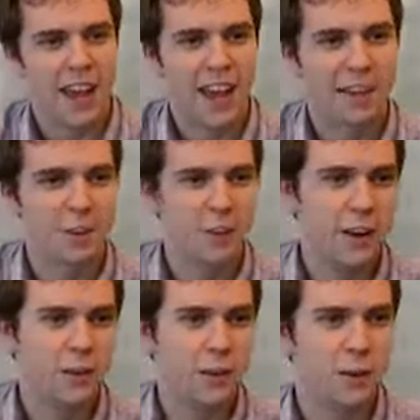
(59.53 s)
And I'd read
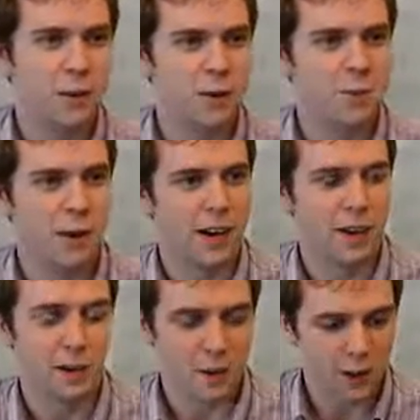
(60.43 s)
a few books by
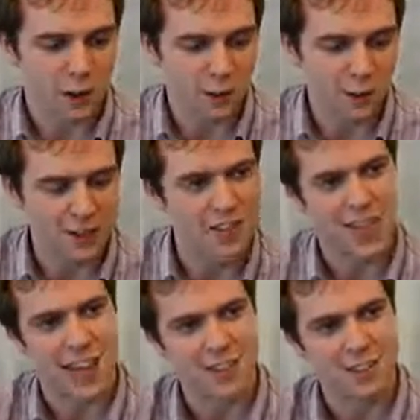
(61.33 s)
an author called Oliver
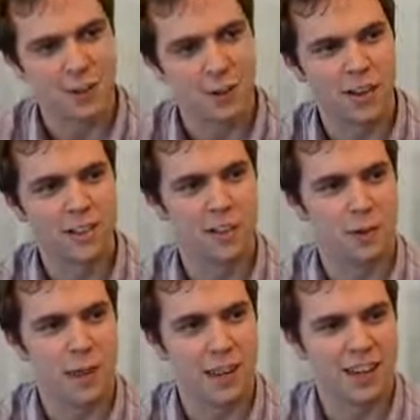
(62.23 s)
Sacks, who writes a lot
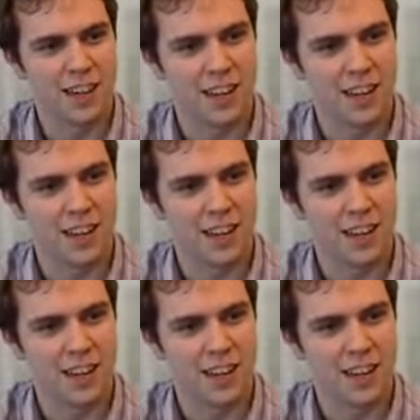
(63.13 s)
about